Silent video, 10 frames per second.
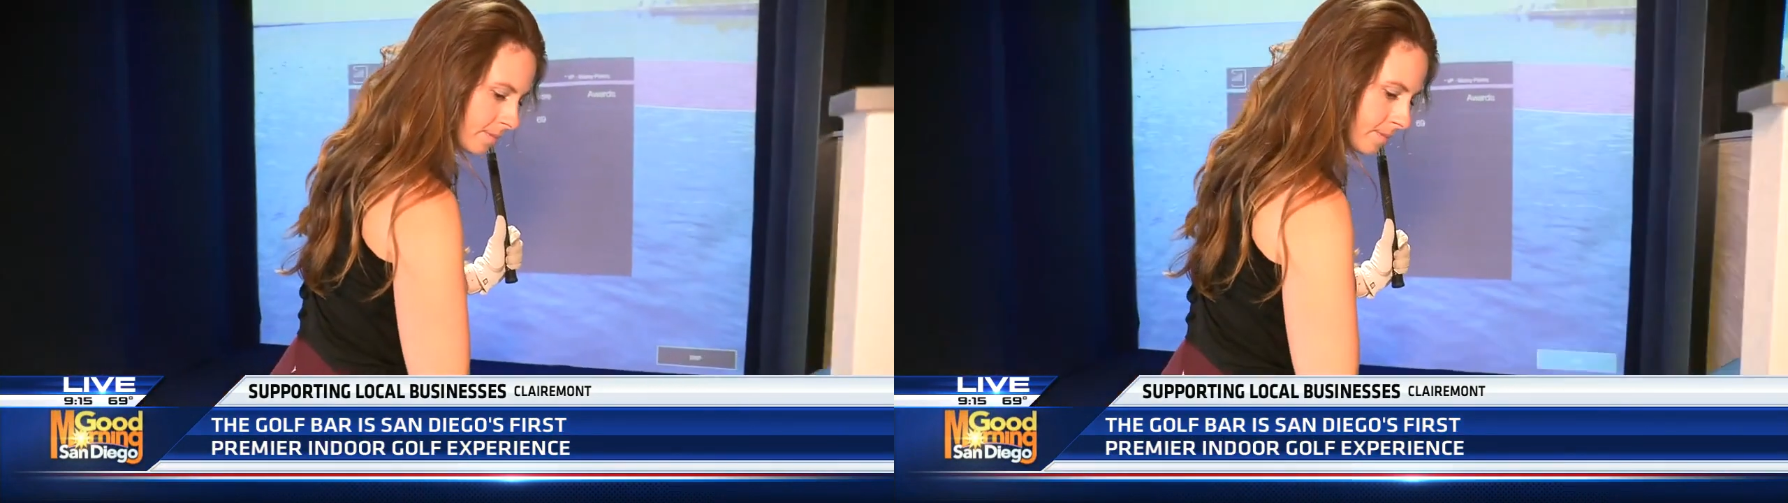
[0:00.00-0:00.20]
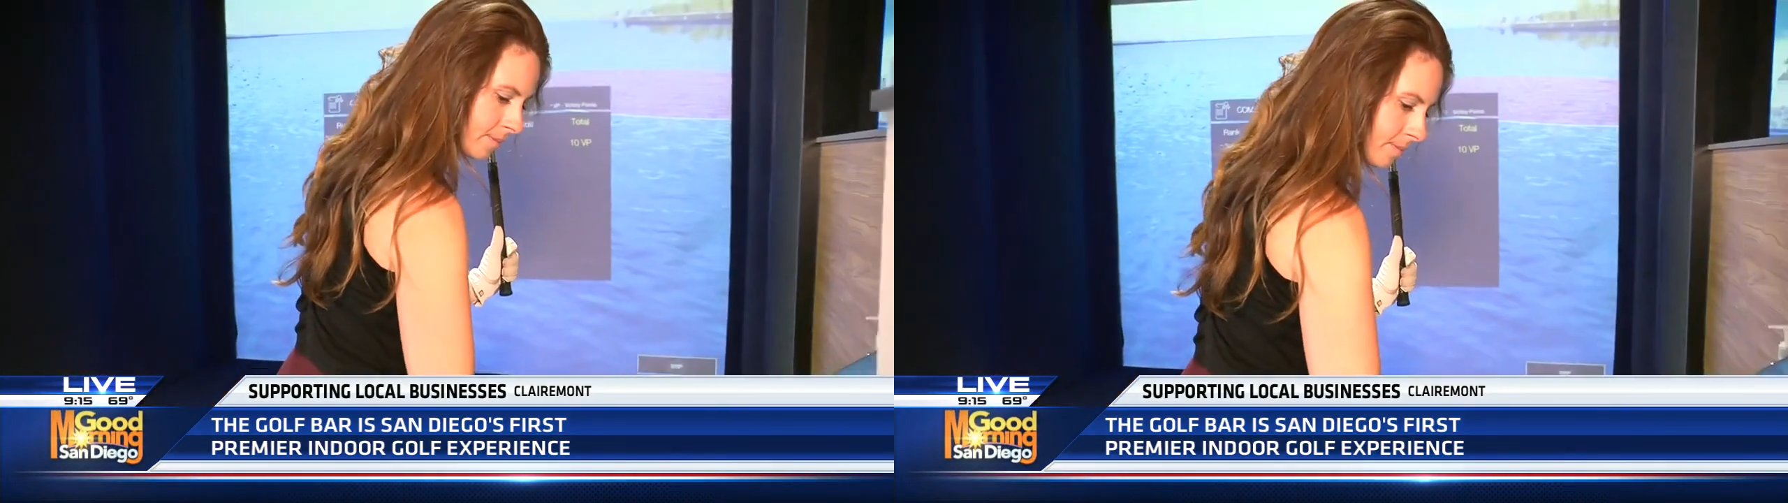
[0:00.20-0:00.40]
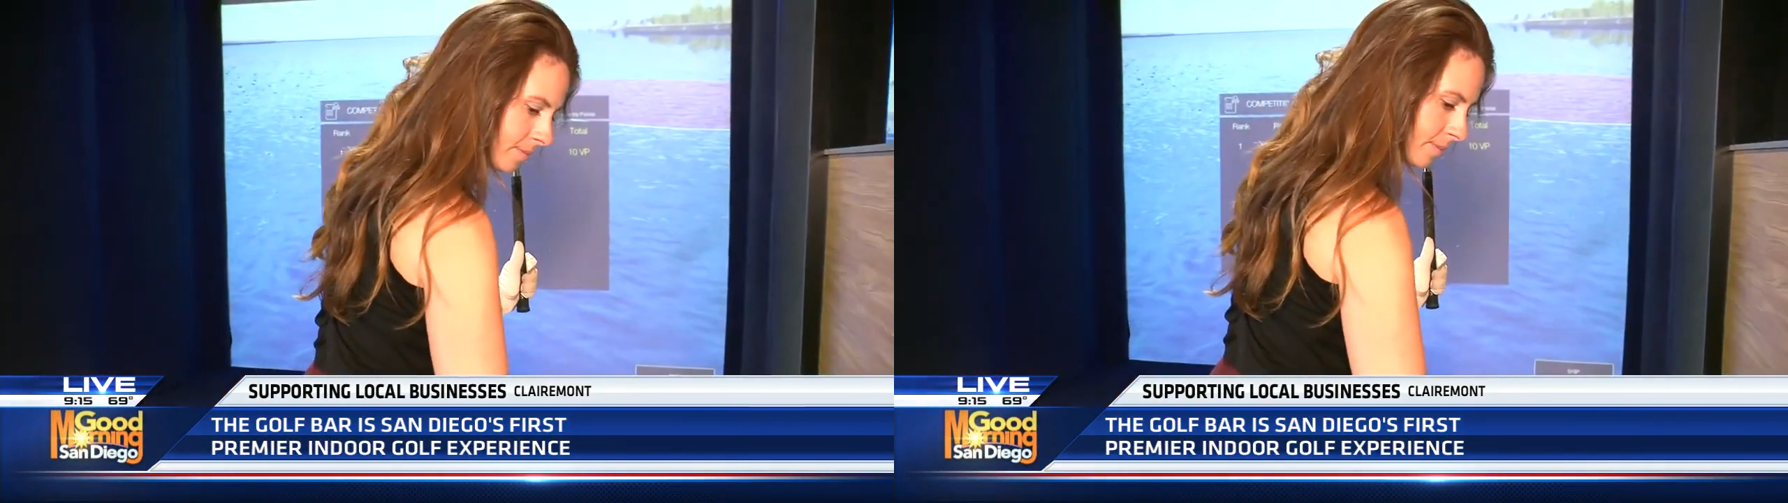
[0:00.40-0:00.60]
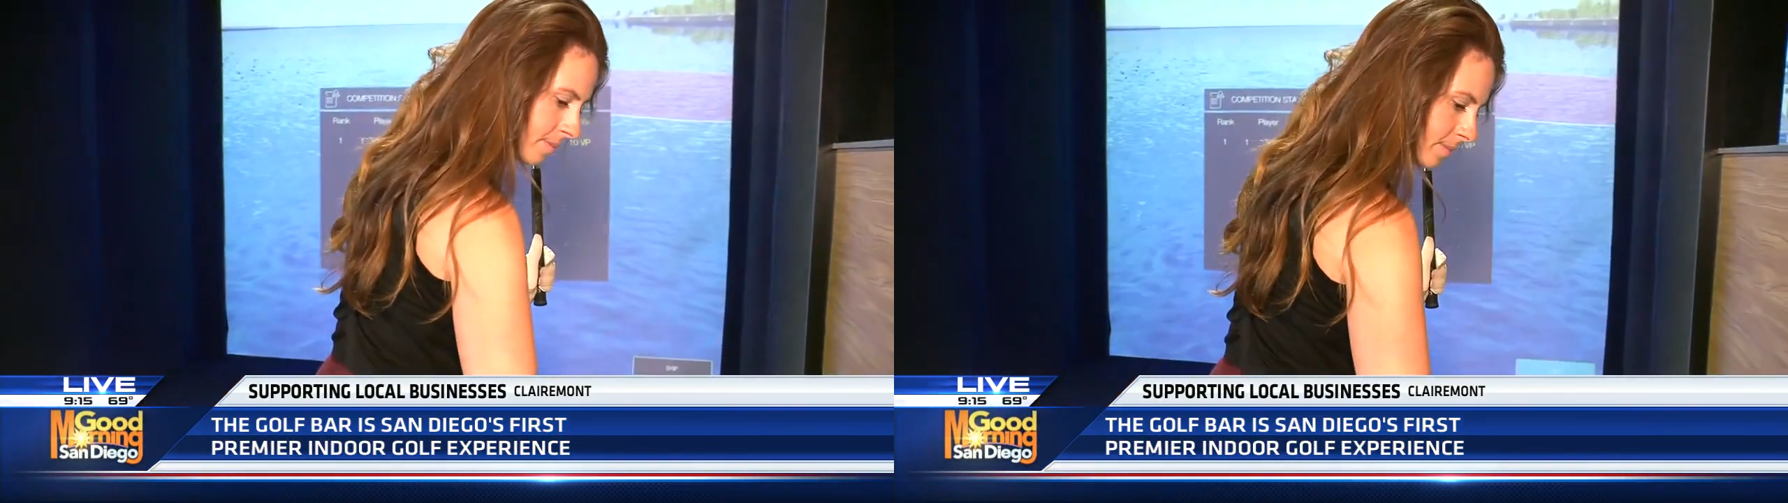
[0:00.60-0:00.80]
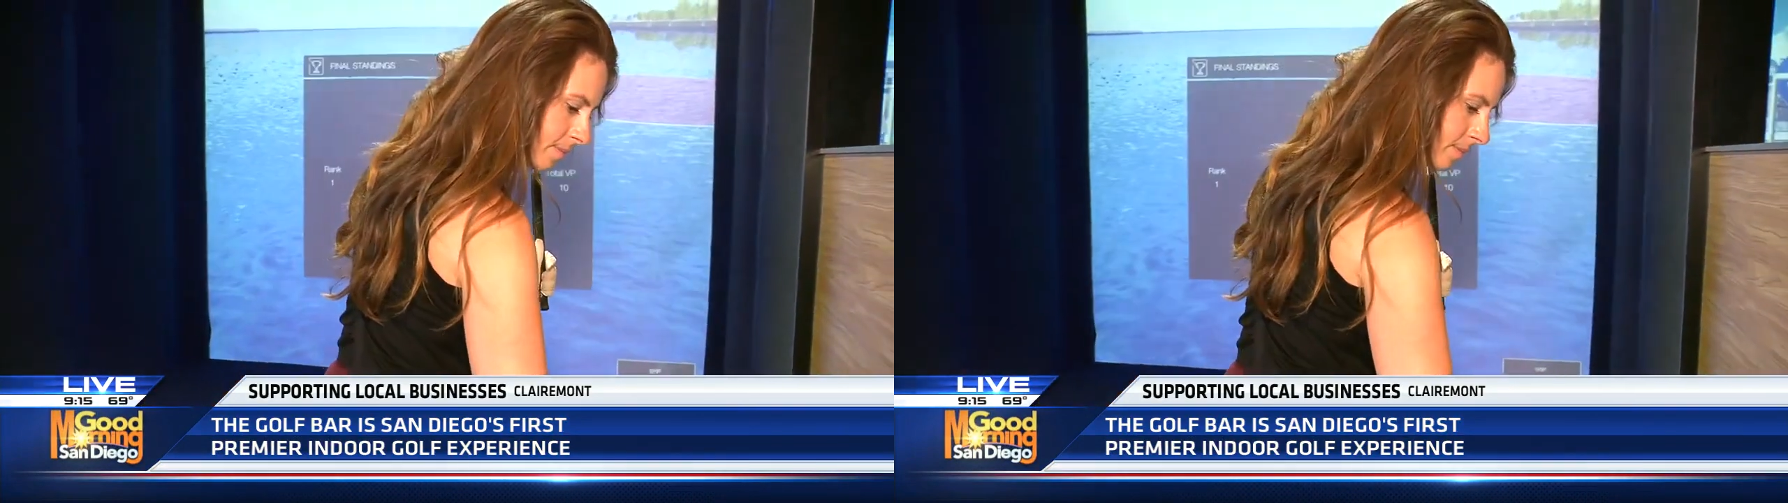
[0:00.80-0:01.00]
You can make a
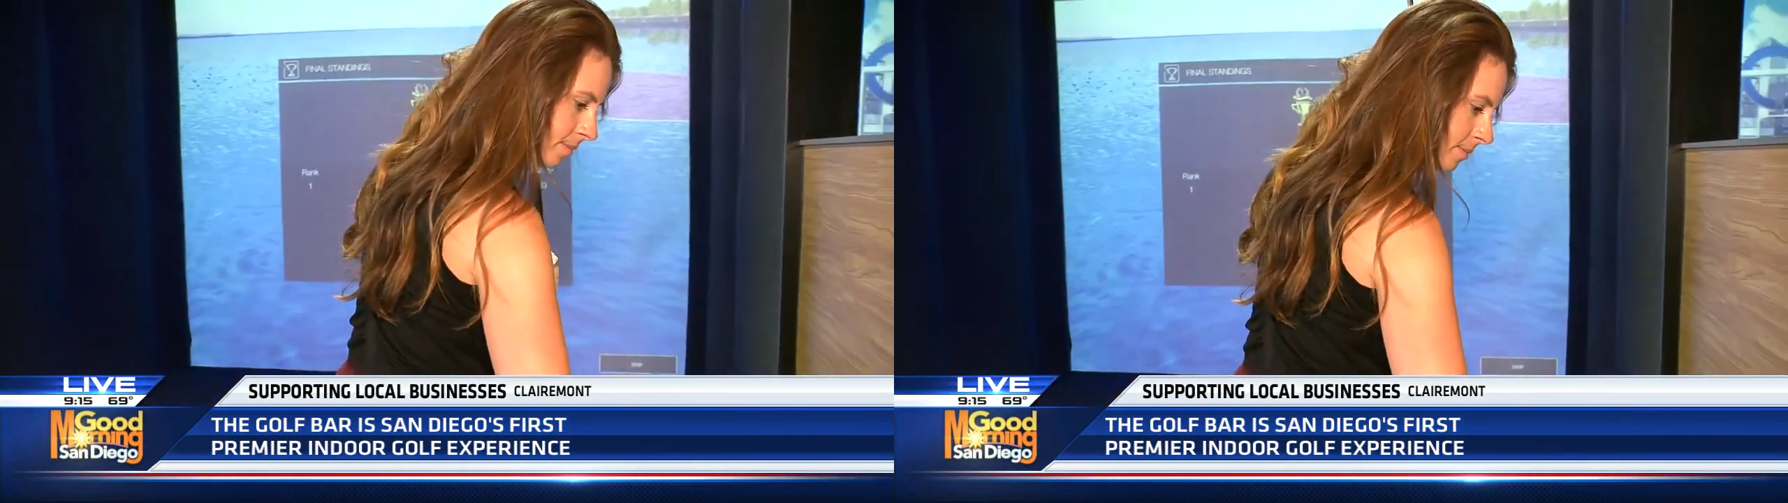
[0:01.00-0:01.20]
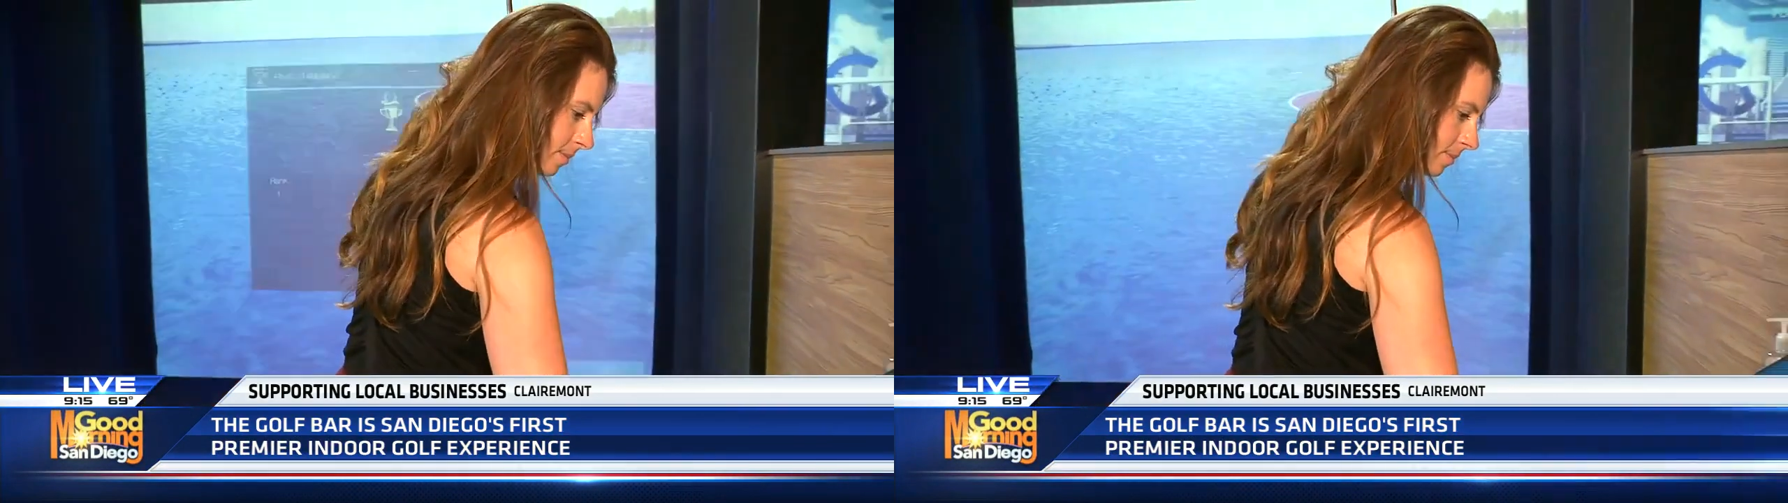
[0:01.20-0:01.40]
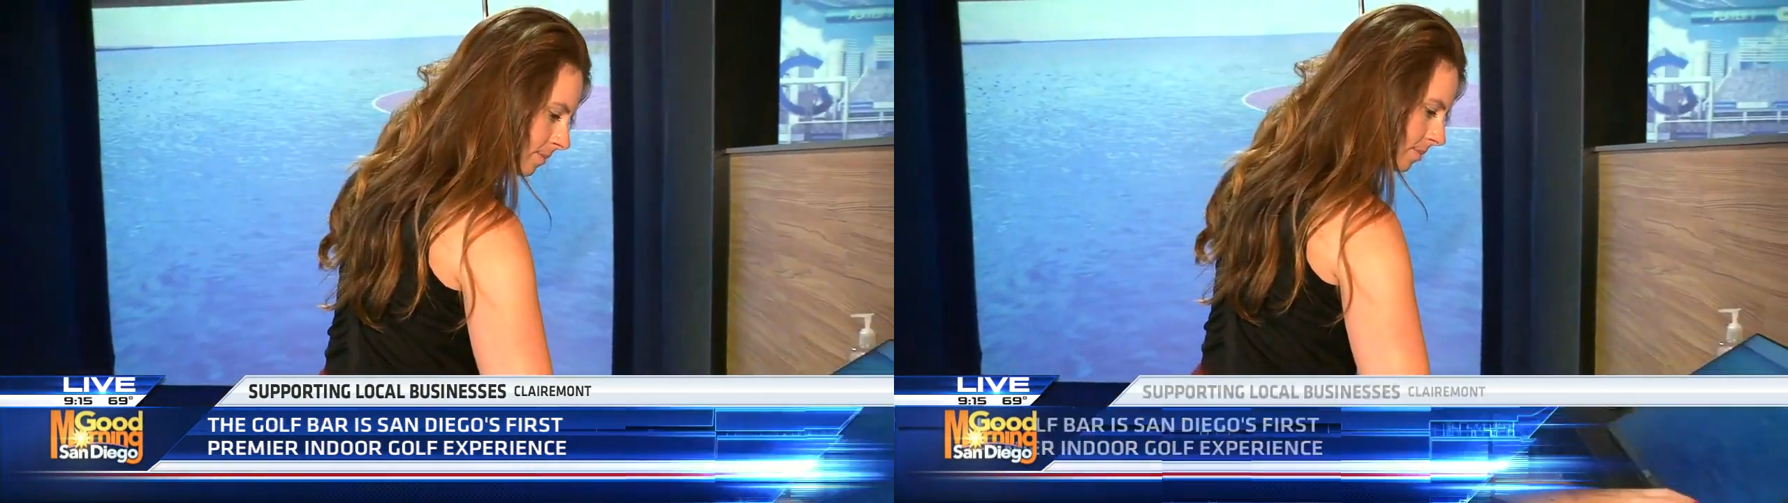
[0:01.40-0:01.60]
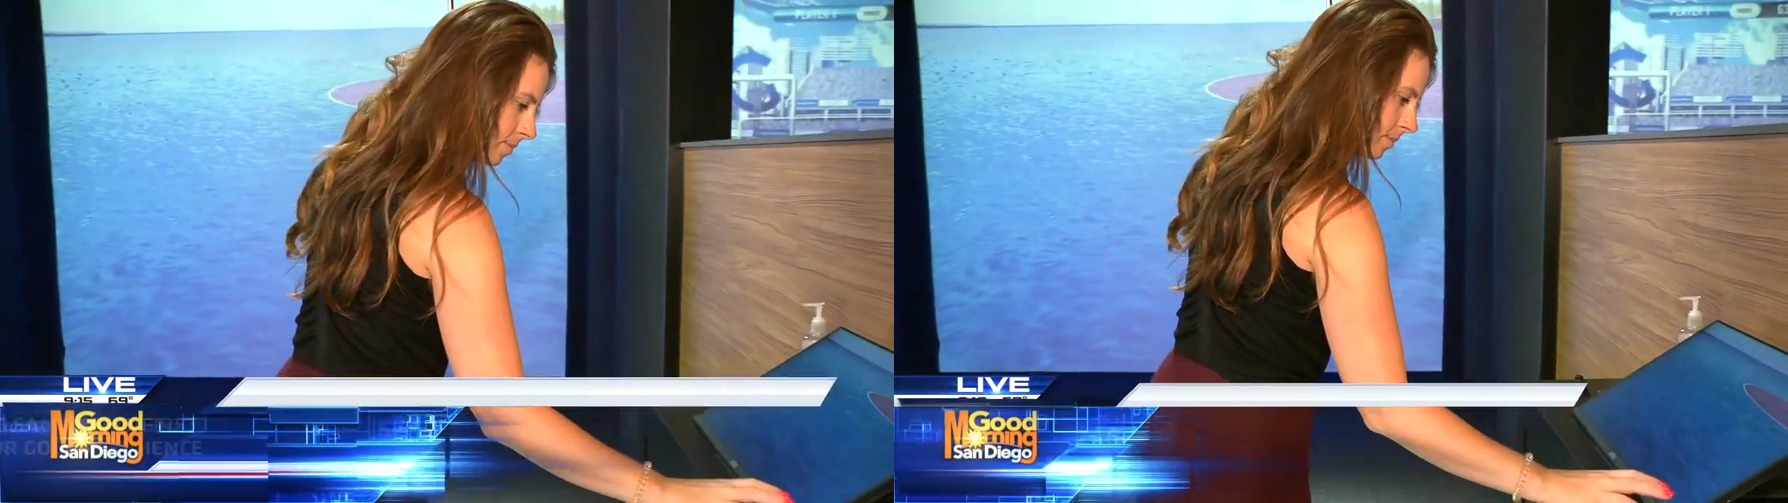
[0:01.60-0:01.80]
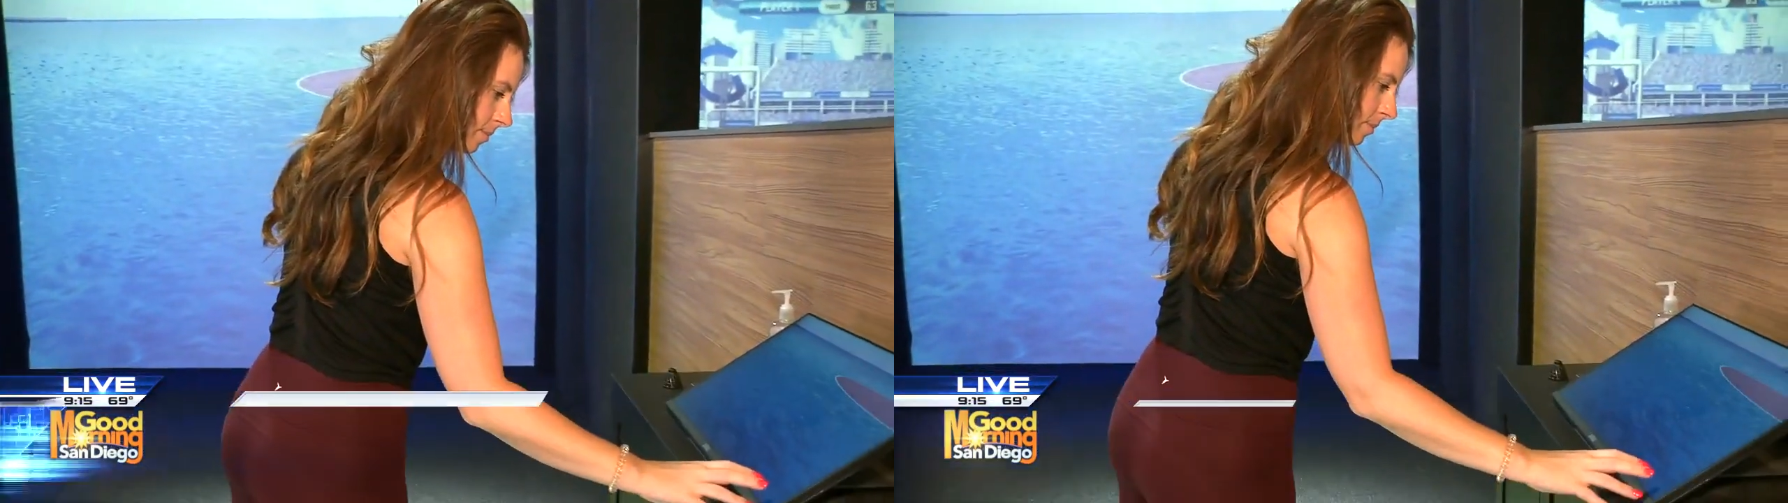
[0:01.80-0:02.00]
reservation there. Give us a
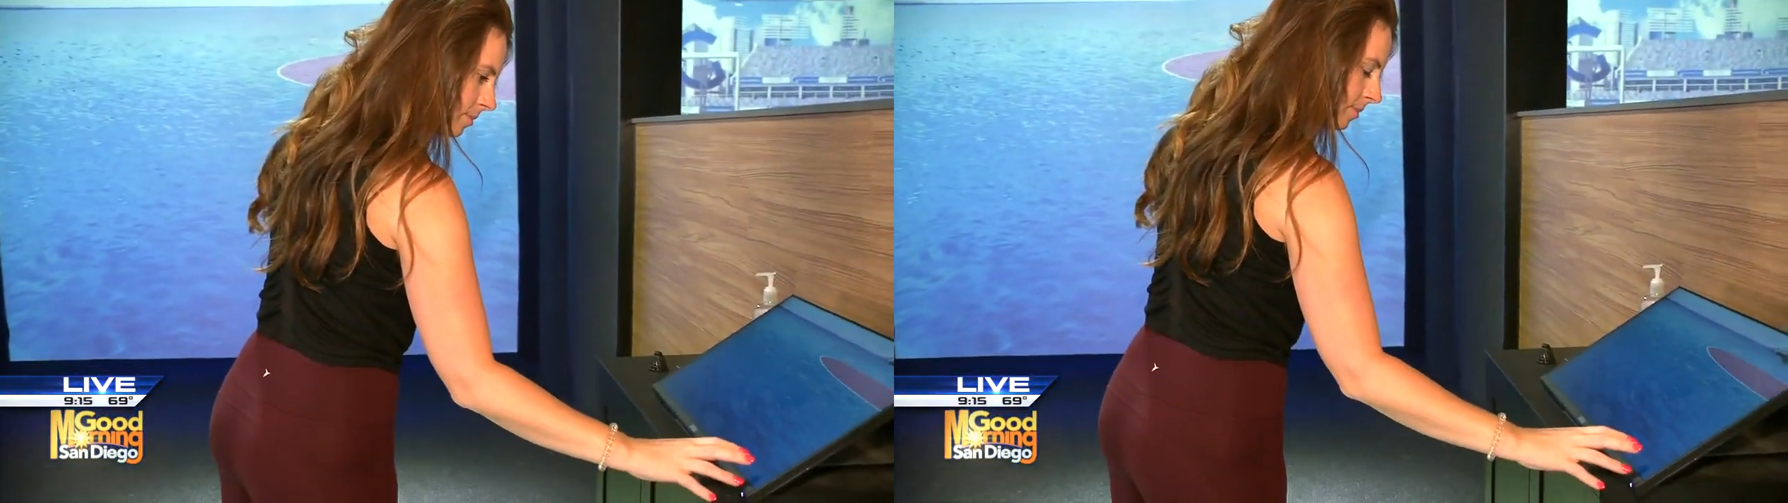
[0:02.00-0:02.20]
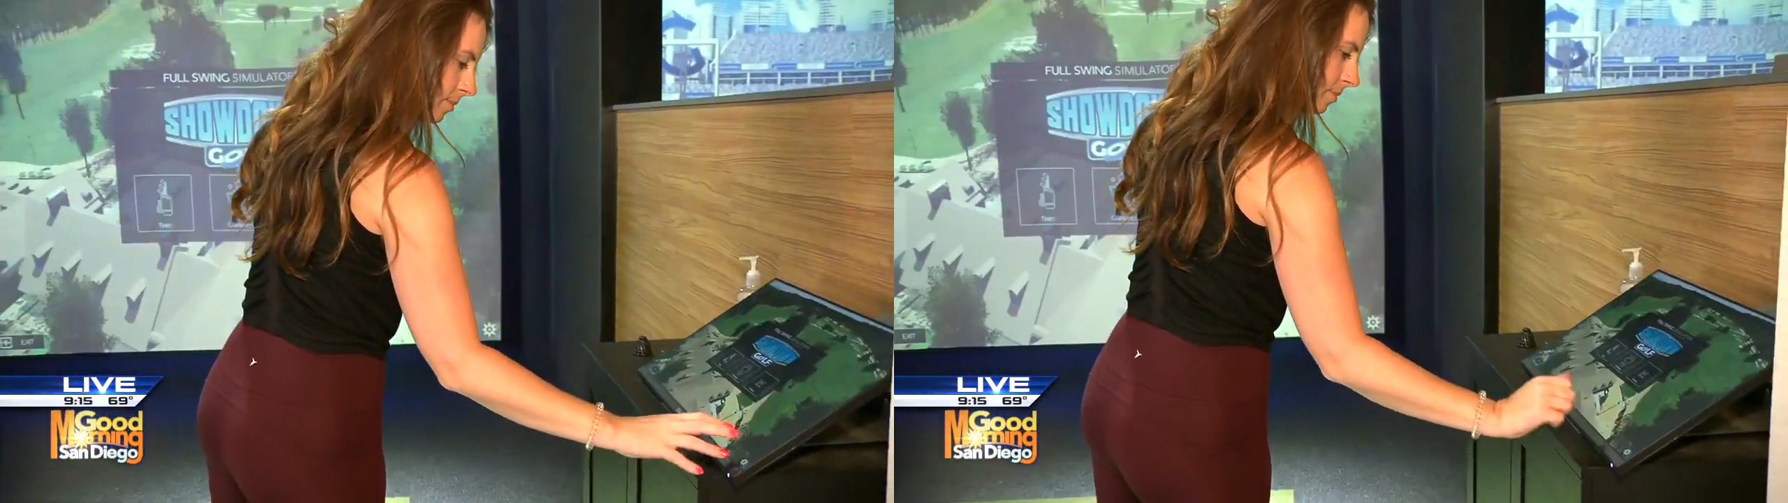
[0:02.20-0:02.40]
call. We,